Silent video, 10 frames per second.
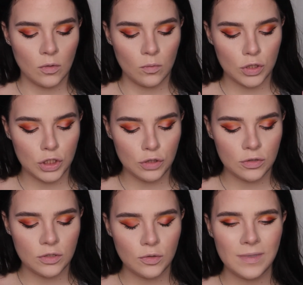which
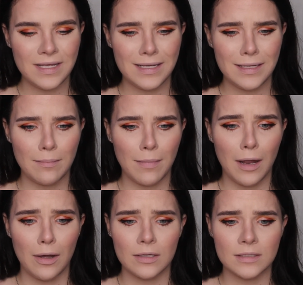used to be
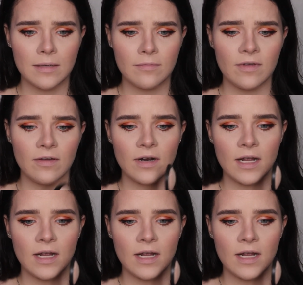my all-time favorite